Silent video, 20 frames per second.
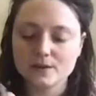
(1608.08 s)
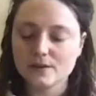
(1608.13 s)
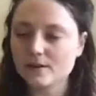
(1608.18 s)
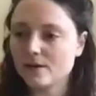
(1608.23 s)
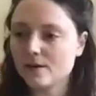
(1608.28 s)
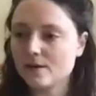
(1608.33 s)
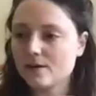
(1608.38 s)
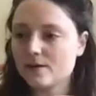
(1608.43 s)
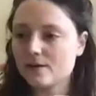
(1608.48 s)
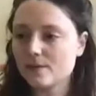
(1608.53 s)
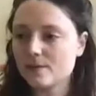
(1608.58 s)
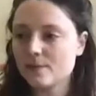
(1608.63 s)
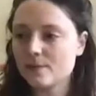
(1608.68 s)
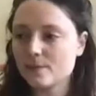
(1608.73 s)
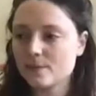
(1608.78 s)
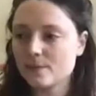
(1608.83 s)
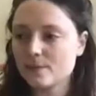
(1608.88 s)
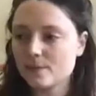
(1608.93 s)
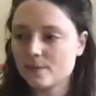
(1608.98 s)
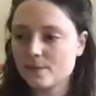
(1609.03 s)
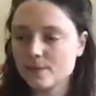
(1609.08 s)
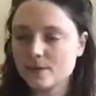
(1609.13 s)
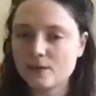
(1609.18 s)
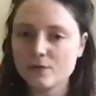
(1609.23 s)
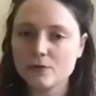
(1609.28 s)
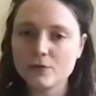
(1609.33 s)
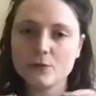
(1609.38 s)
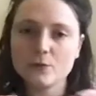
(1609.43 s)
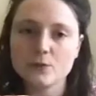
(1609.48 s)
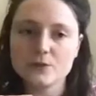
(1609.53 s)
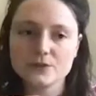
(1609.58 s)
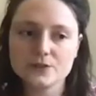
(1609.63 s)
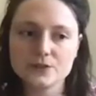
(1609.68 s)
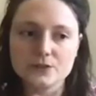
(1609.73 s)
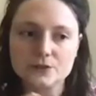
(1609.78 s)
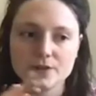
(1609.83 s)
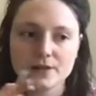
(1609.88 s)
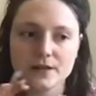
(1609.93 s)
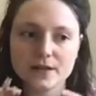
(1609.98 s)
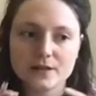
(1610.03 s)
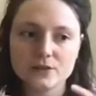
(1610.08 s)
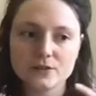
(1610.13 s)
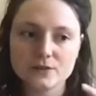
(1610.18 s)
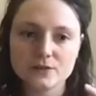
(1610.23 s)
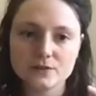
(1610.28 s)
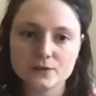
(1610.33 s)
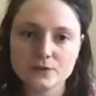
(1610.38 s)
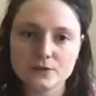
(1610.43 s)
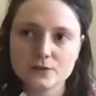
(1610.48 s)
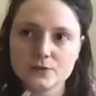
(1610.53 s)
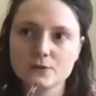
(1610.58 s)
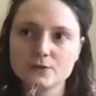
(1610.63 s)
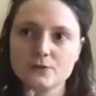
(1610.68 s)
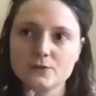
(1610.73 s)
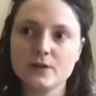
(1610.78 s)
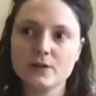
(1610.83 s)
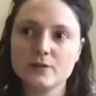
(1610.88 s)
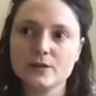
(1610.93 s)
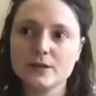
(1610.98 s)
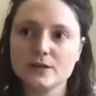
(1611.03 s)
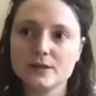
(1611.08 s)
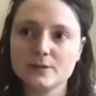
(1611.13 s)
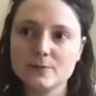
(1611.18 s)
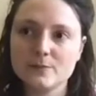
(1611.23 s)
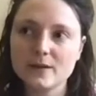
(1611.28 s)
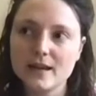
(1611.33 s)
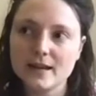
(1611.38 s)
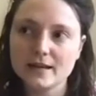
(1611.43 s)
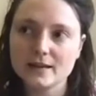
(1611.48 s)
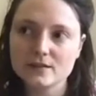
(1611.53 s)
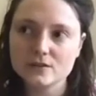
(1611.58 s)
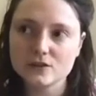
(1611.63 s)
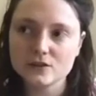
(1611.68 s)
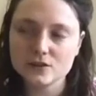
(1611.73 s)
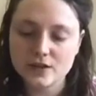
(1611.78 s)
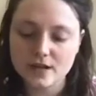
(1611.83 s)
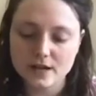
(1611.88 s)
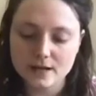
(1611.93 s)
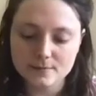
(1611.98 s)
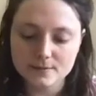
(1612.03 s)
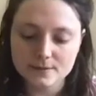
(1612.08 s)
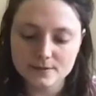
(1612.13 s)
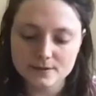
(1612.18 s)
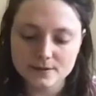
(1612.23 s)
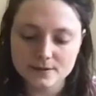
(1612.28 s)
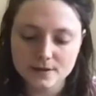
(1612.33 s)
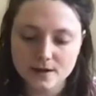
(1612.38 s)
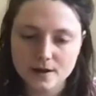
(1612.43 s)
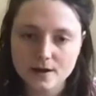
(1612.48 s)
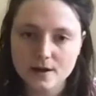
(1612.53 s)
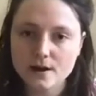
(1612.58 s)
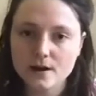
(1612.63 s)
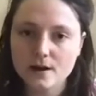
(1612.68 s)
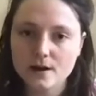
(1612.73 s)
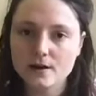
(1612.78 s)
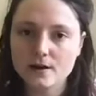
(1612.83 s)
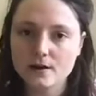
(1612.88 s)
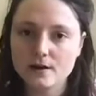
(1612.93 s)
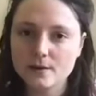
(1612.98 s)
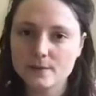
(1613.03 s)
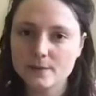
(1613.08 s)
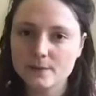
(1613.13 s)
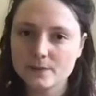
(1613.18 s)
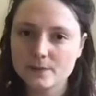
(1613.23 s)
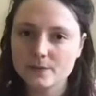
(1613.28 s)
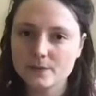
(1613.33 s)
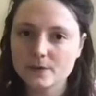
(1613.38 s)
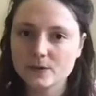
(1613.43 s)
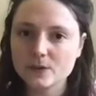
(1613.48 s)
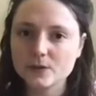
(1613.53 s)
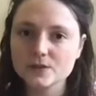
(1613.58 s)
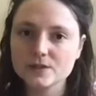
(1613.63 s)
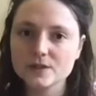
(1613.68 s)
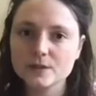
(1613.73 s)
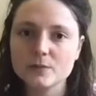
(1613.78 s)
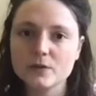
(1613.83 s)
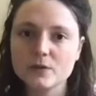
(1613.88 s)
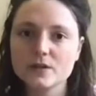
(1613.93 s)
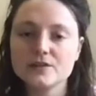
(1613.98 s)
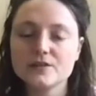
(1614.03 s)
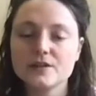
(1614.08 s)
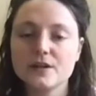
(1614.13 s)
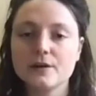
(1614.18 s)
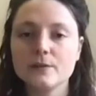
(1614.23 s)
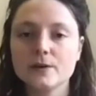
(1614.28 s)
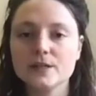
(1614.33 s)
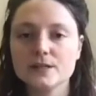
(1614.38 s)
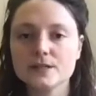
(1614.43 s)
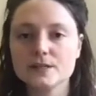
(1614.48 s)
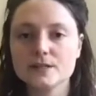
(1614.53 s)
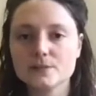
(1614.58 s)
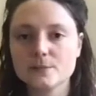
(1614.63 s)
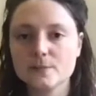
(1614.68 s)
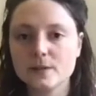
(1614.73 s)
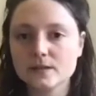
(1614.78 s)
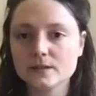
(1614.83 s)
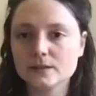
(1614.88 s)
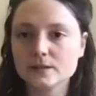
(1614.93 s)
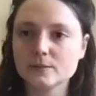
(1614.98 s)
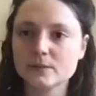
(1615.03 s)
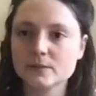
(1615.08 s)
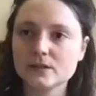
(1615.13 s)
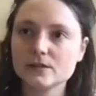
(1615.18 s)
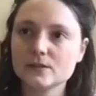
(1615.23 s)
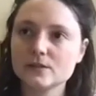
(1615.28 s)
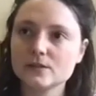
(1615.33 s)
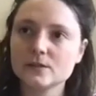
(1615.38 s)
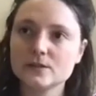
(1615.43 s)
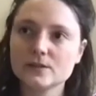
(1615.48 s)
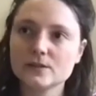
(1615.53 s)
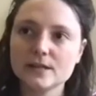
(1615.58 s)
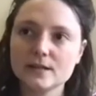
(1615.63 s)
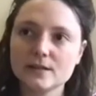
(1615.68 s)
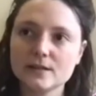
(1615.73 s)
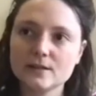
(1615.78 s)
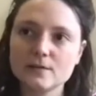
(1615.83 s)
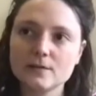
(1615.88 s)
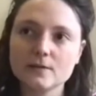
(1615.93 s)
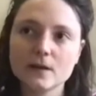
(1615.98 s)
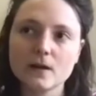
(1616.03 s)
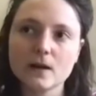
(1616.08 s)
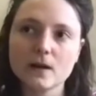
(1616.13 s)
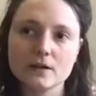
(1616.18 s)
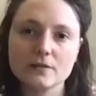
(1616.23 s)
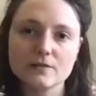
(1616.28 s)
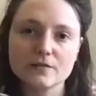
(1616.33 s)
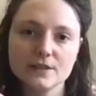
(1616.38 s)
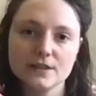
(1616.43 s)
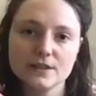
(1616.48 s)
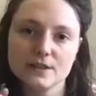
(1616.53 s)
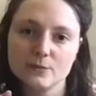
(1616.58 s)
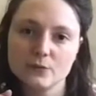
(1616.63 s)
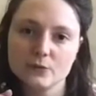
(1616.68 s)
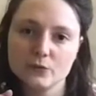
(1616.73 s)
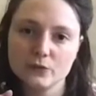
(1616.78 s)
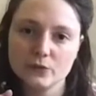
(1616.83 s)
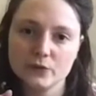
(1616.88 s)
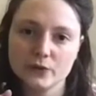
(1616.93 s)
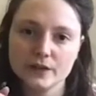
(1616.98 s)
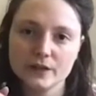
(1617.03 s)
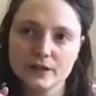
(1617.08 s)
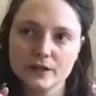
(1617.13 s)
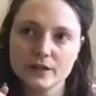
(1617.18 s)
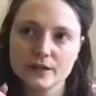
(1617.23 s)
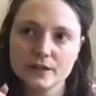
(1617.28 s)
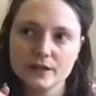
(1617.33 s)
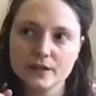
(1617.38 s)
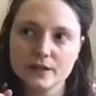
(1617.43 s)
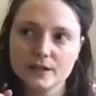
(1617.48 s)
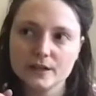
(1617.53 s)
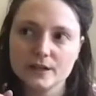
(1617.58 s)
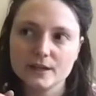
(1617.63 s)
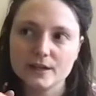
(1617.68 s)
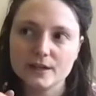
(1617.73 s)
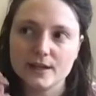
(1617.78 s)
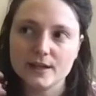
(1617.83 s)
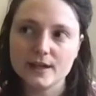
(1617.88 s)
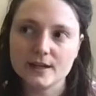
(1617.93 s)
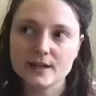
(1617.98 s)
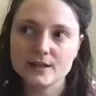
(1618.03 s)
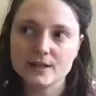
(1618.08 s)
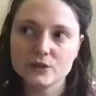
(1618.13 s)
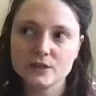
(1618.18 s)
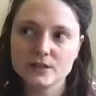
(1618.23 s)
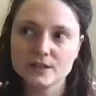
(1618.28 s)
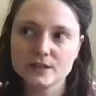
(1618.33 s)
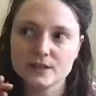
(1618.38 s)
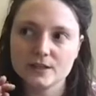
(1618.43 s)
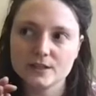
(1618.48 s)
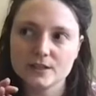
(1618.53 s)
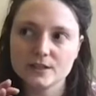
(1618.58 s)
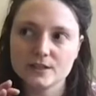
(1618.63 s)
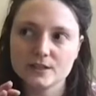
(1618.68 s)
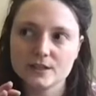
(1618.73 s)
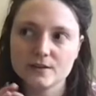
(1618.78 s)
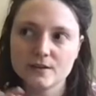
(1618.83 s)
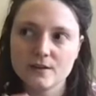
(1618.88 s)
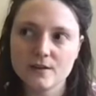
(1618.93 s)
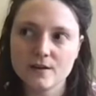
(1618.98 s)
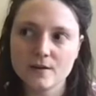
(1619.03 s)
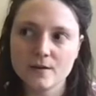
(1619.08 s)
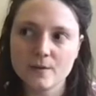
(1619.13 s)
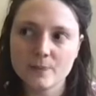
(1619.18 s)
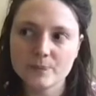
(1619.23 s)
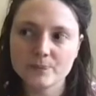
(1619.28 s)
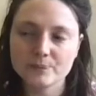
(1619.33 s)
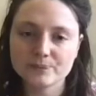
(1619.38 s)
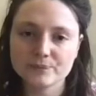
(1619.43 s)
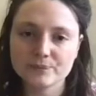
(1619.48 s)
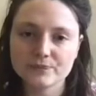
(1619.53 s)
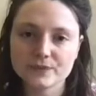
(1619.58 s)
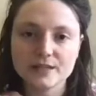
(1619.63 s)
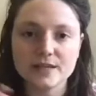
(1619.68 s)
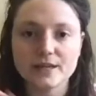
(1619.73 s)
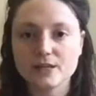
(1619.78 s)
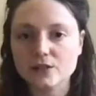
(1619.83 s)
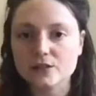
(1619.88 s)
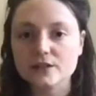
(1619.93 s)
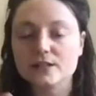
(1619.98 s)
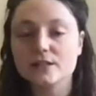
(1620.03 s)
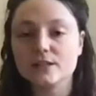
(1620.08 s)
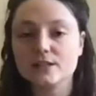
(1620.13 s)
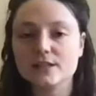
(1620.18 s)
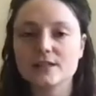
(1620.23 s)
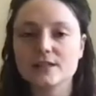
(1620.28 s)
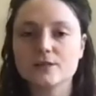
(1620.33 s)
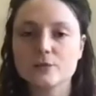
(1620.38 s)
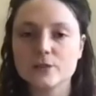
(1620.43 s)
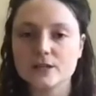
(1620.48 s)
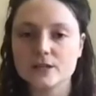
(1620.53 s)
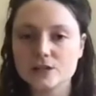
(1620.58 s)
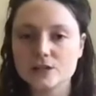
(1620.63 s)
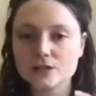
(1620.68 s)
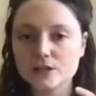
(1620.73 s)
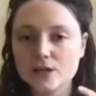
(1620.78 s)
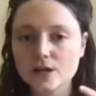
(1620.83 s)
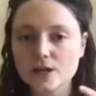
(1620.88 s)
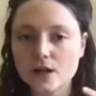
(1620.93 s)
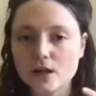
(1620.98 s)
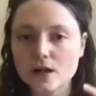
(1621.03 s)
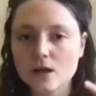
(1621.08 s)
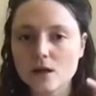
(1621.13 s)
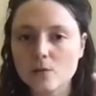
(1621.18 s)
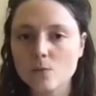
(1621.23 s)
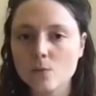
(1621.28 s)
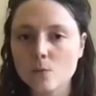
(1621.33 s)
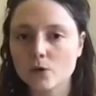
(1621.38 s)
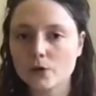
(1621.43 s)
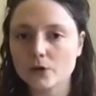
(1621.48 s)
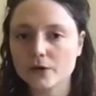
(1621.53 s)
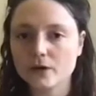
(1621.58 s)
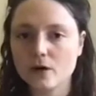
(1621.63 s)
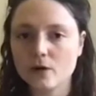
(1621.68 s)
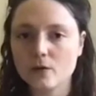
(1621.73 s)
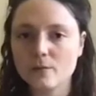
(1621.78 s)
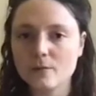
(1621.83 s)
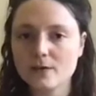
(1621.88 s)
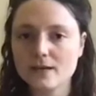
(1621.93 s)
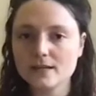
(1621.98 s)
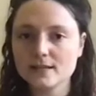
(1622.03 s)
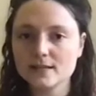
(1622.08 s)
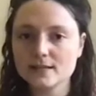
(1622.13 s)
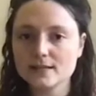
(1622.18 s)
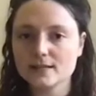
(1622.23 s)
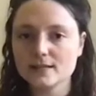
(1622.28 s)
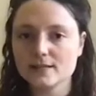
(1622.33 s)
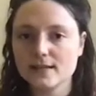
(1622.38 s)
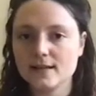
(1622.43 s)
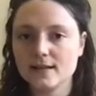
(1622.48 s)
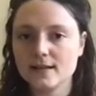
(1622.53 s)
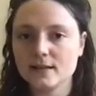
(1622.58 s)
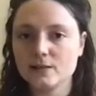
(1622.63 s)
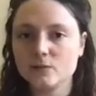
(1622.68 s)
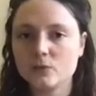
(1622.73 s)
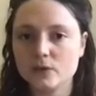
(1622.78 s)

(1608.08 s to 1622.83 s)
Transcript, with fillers: um, if you wanted to get to very complex shapes, um, using polystyrene is better because you can carve in it before and you can, um, yeah, you, you, can reach more complex and